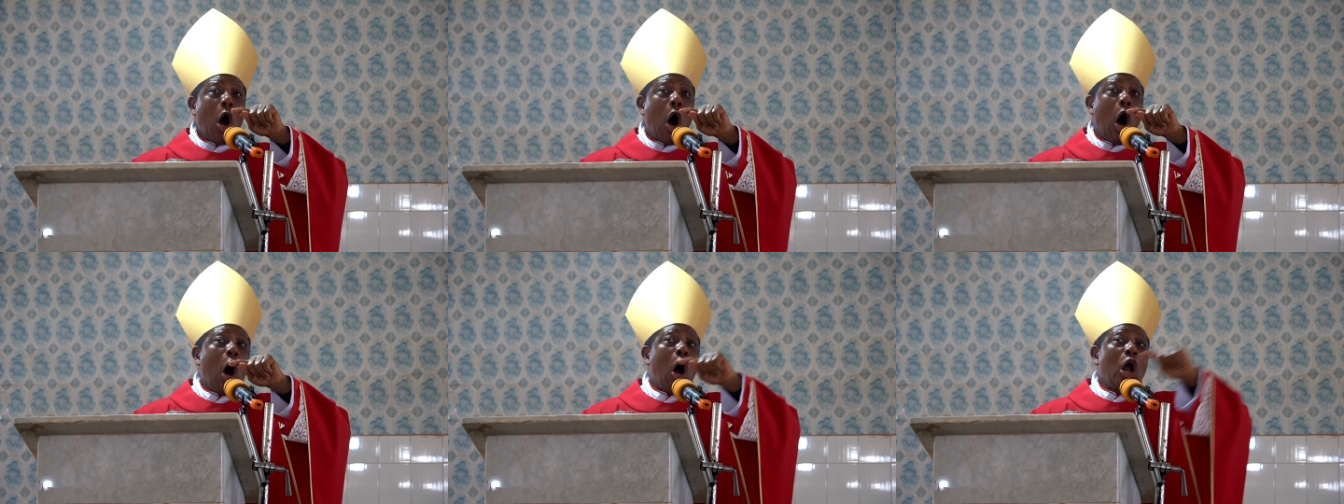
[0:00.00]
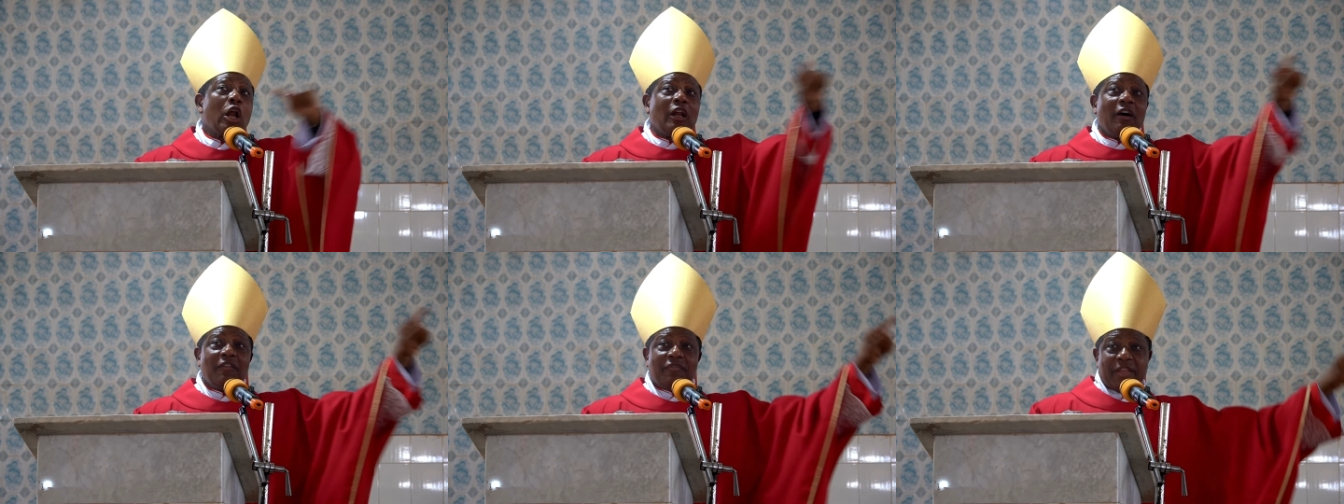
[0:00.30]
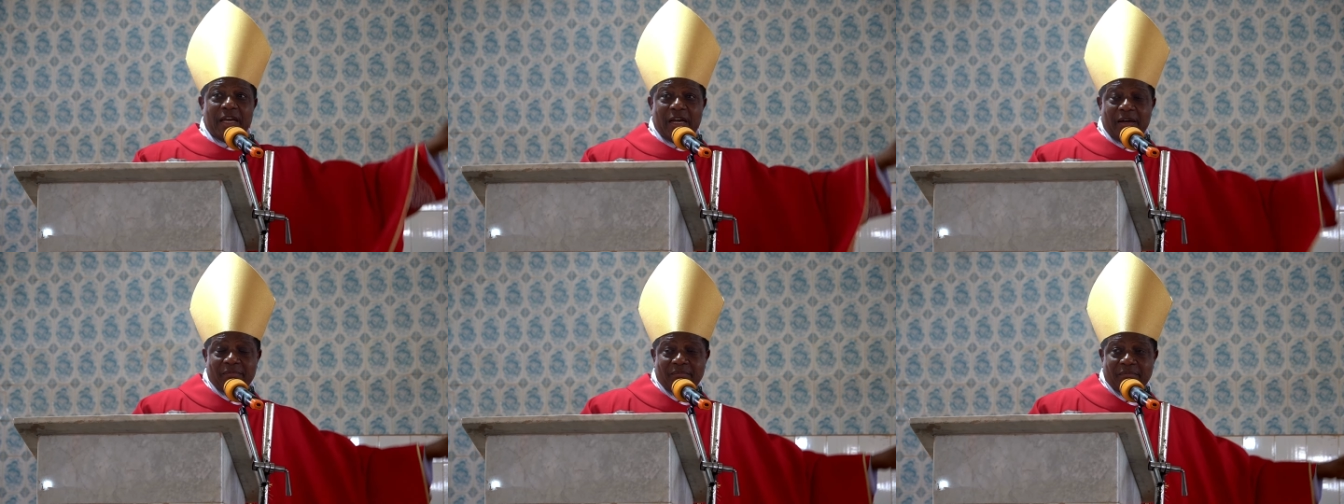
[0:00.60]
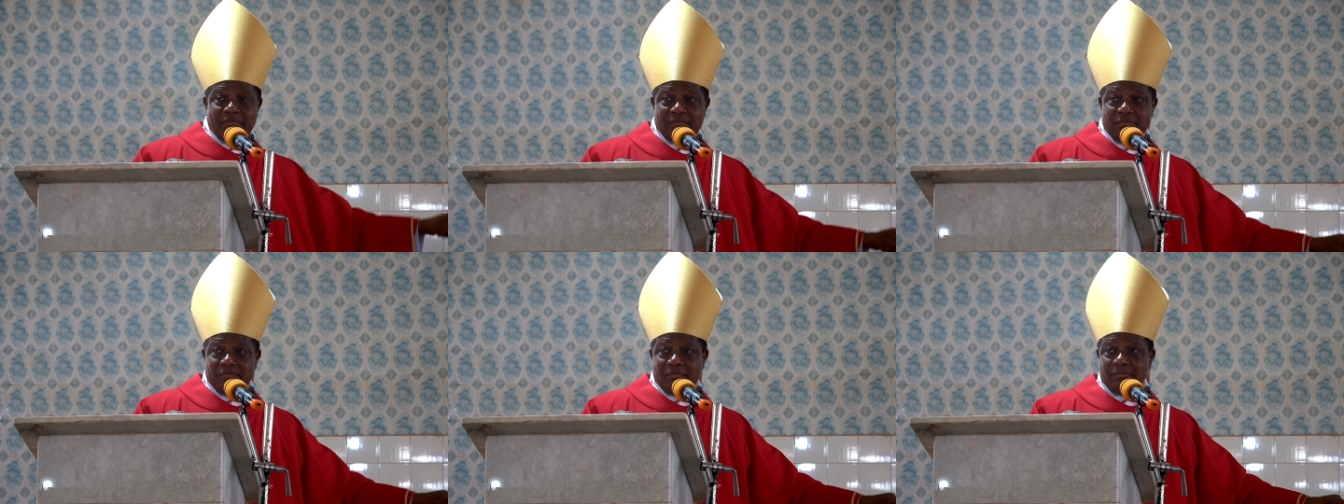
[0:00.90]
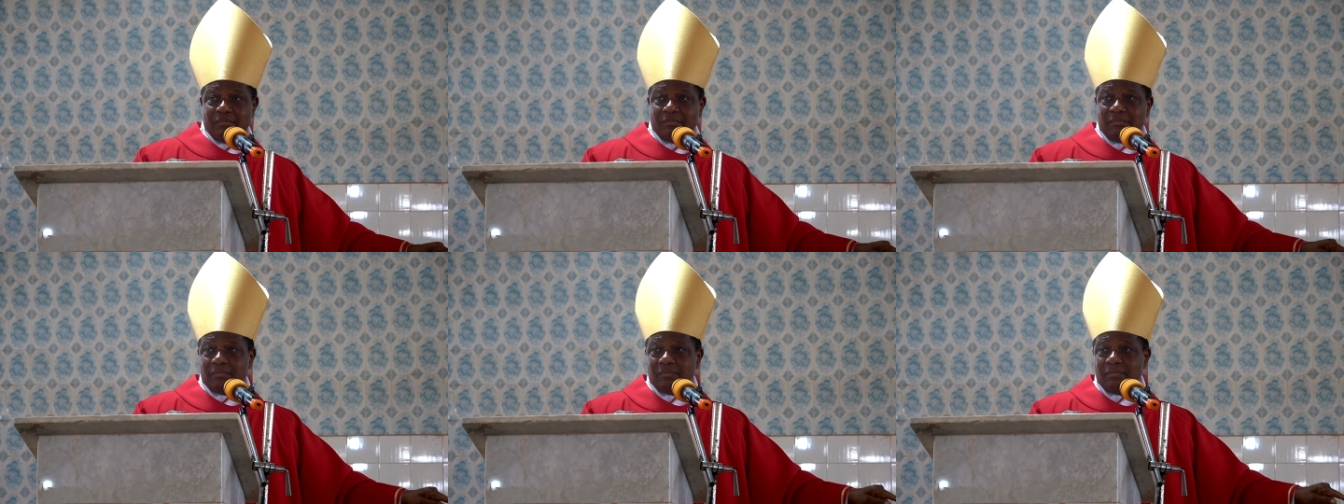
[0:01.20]
all of them,
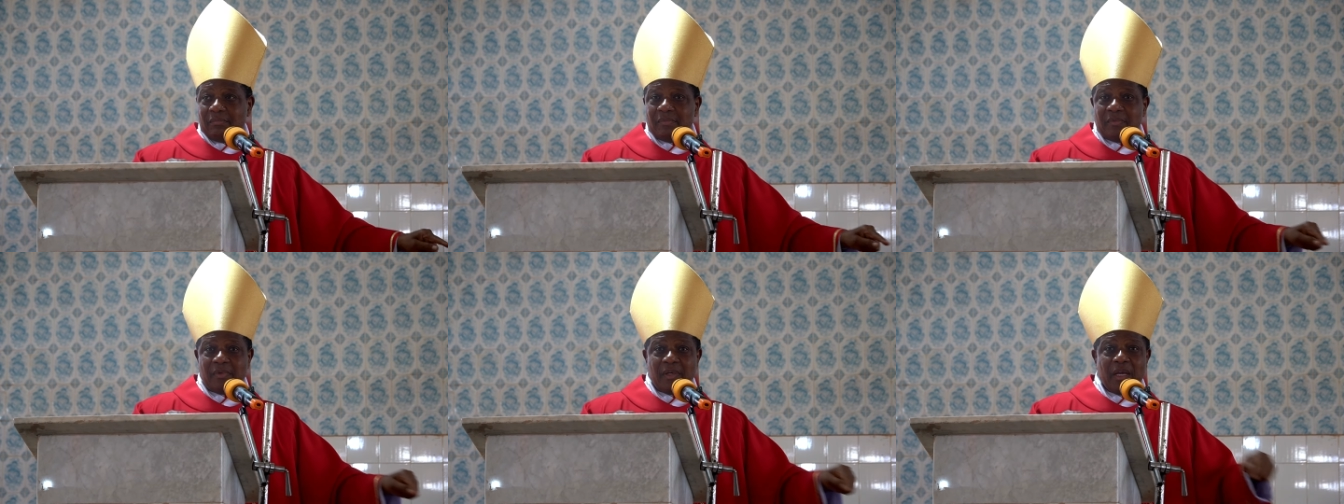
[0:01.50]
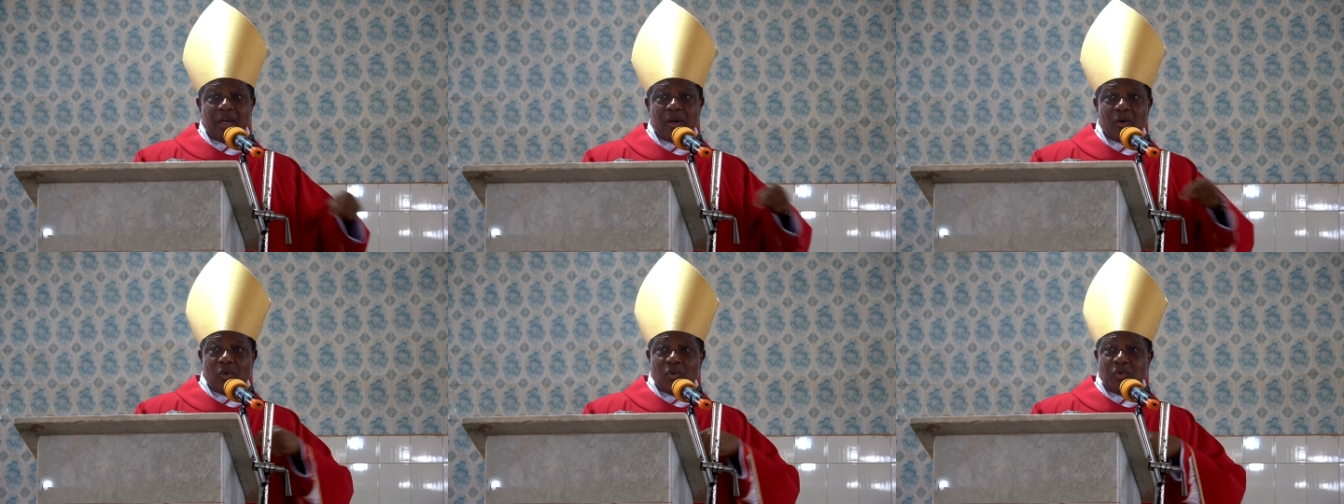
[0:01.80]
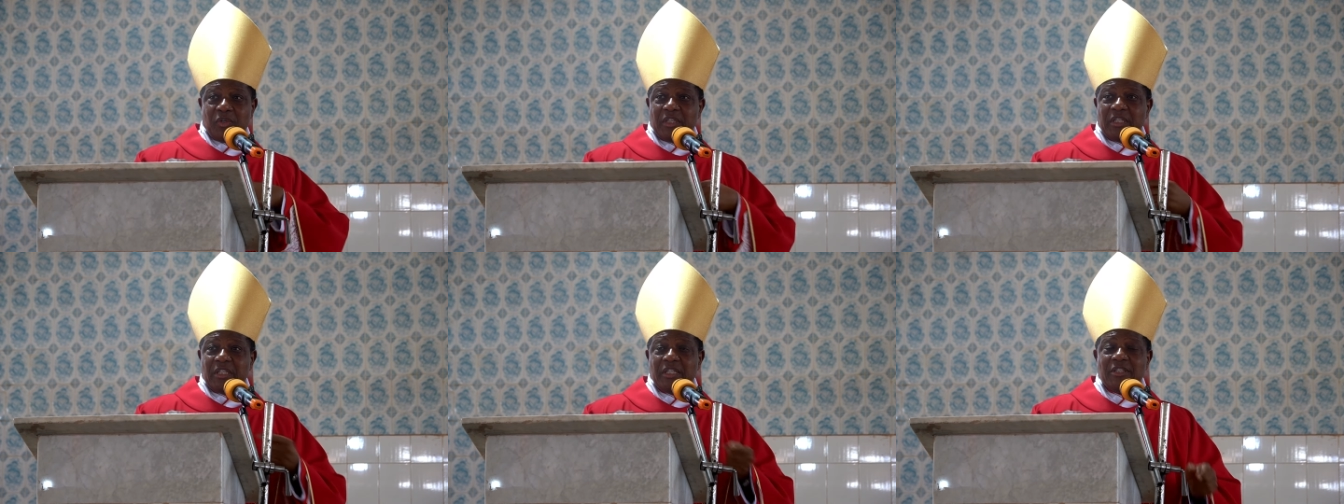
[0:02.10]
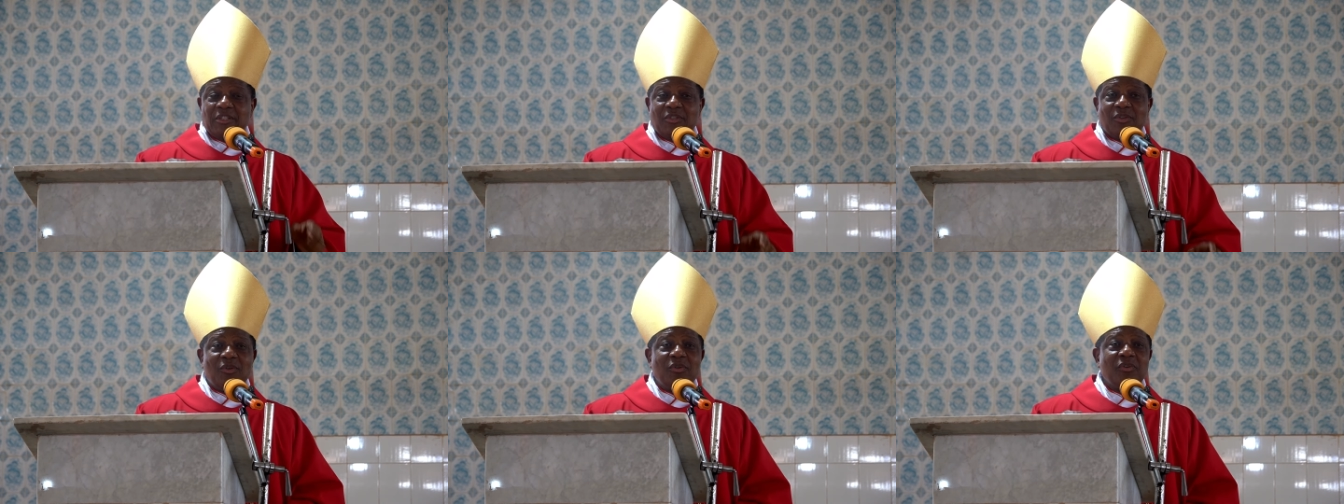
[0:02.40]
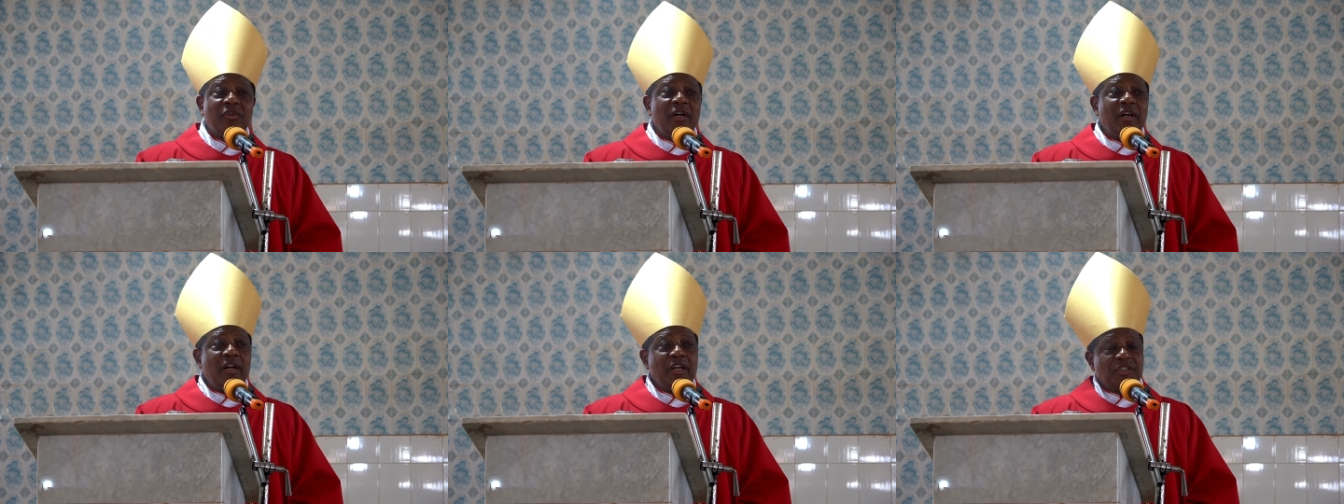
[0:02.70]
including his
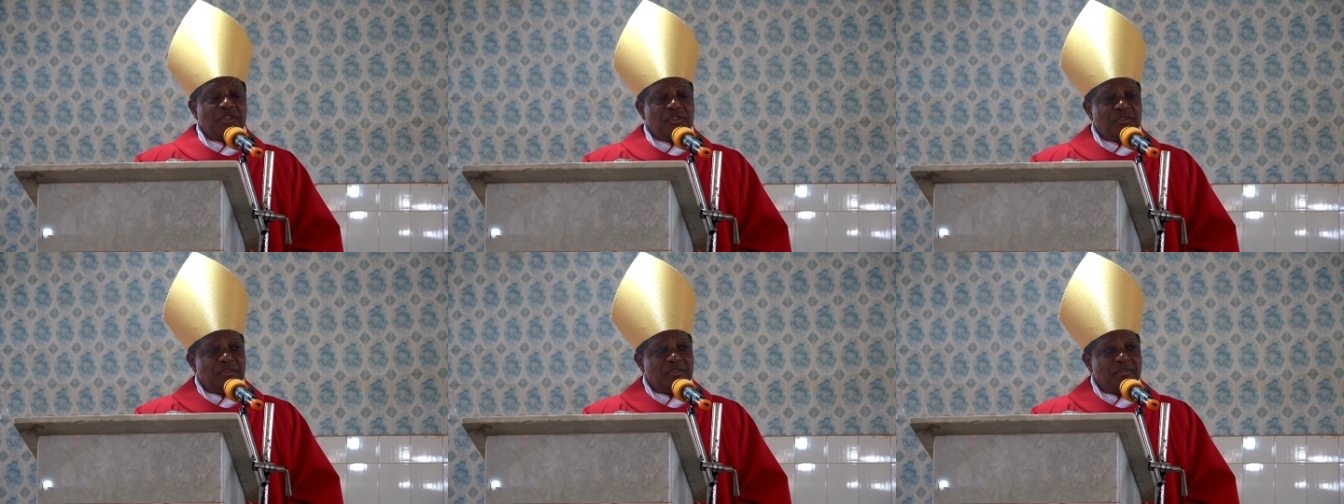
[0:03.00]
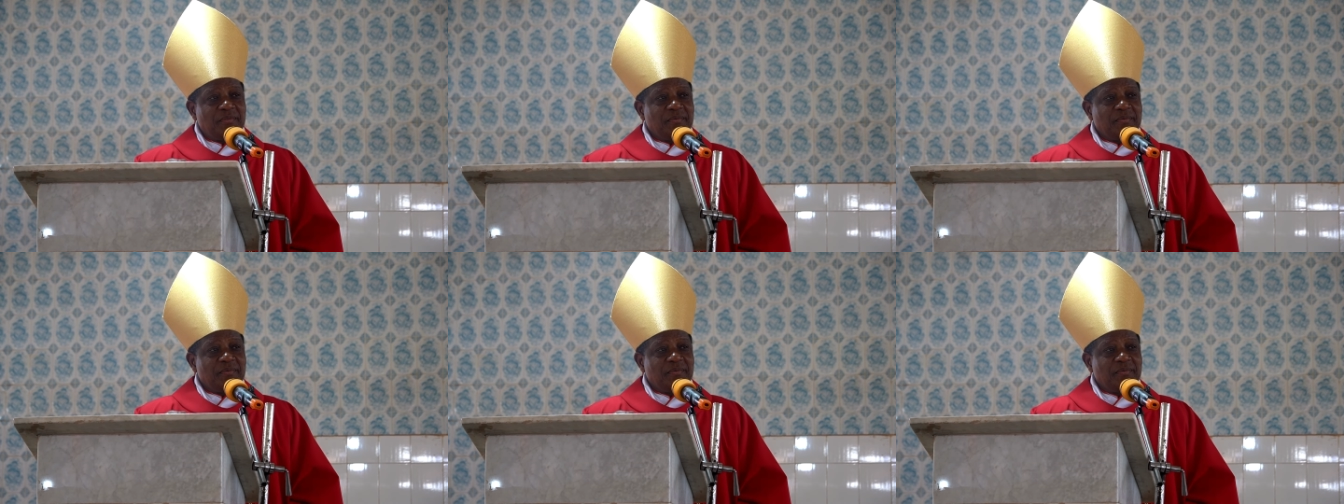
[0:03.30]
own relation.